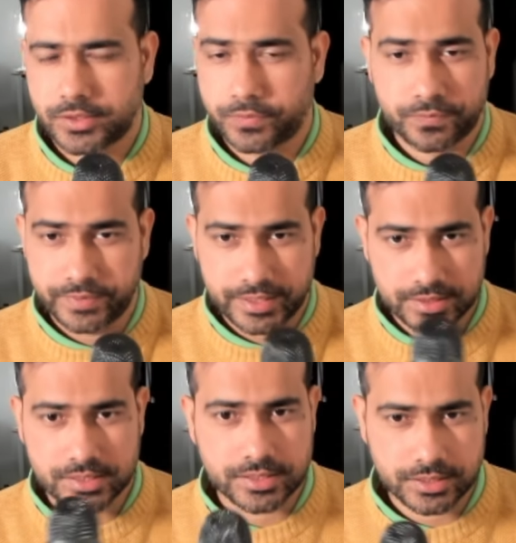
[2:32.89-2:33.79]
of
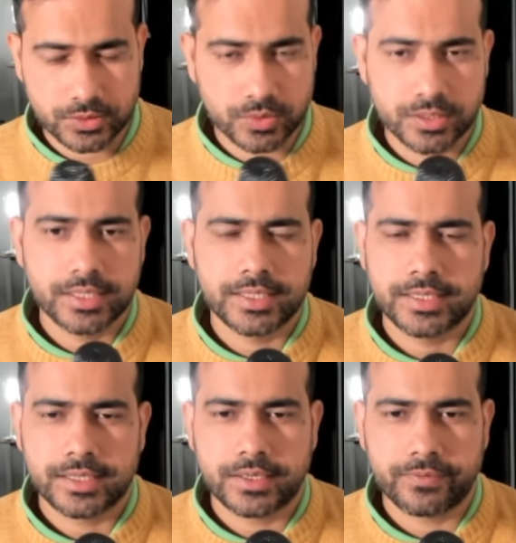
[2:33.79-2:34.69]
various you know
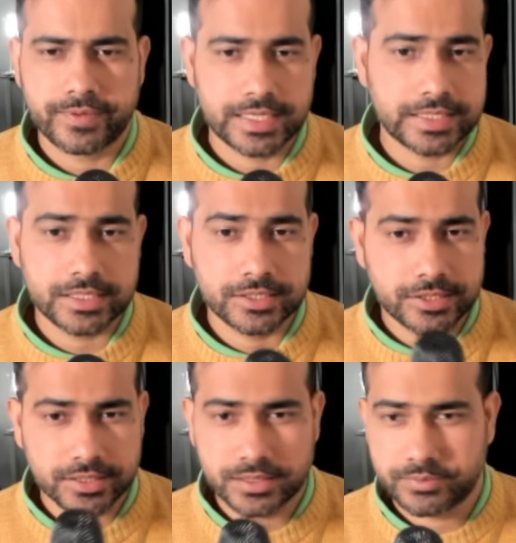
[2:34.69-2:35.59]
financial
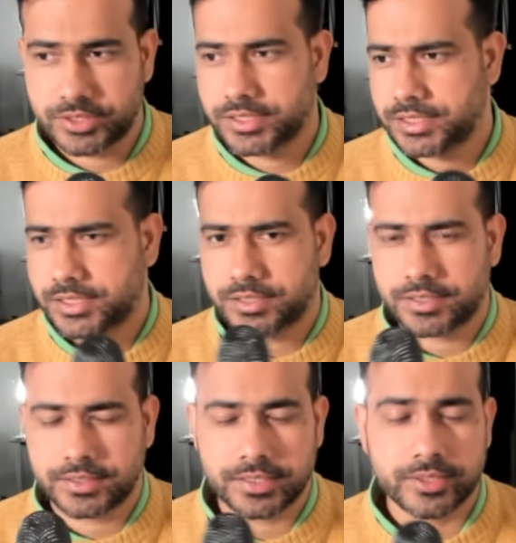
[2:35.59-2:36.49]
terms just
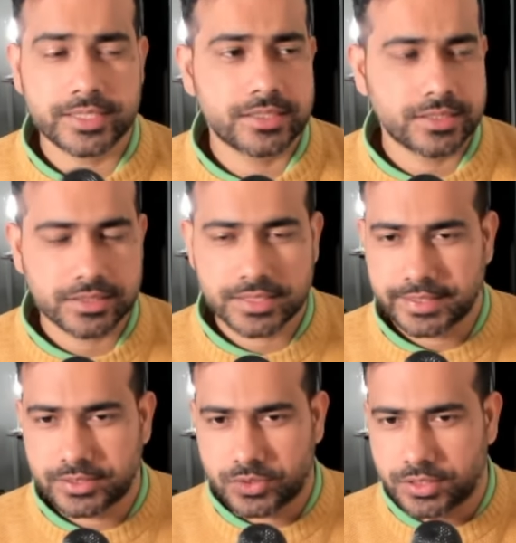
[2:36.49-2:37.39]
there is a
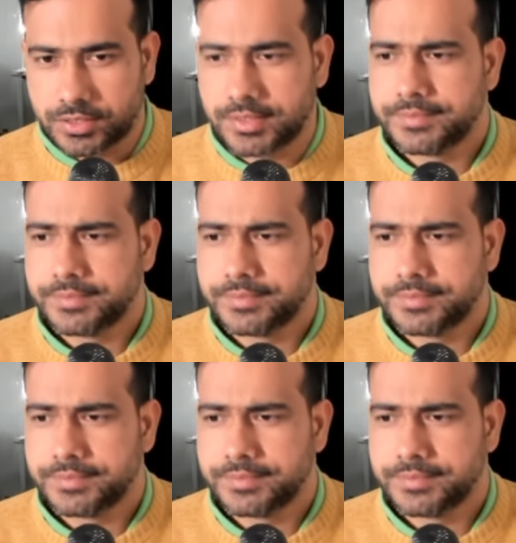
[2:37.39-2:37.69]
site called